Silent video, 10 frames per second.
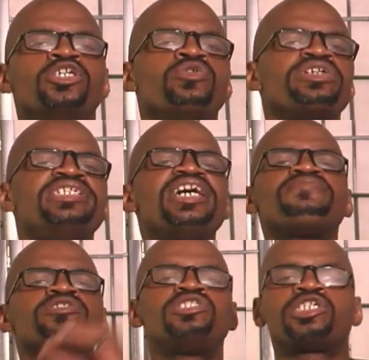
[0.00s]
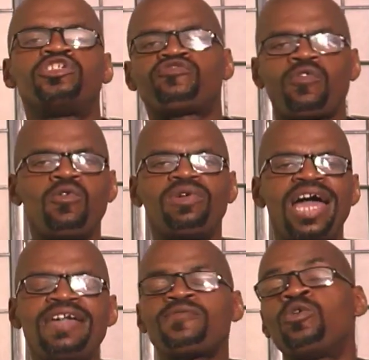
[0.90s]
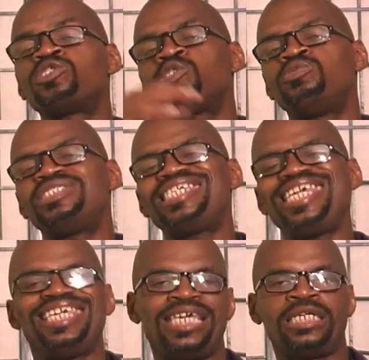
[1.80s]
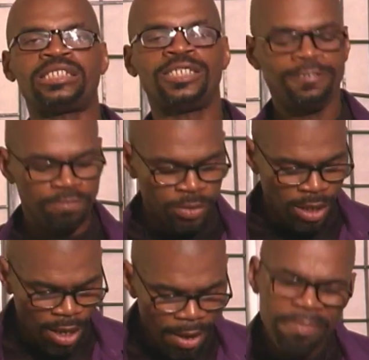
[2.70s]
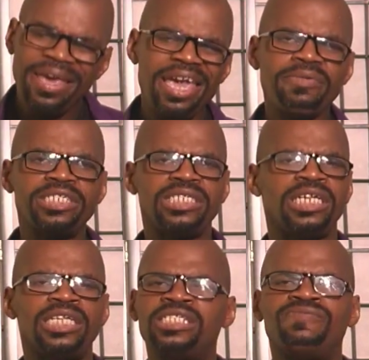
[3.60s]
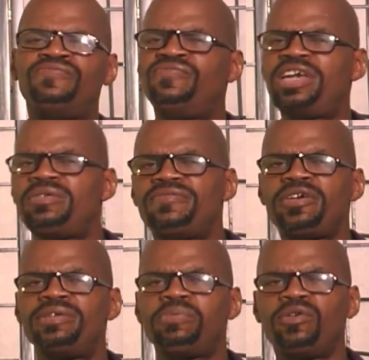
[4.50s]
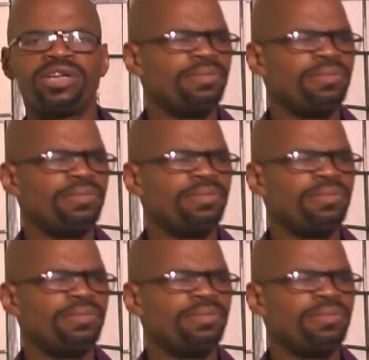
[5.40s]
you are never to control life or to take it. Parenting is very, very important.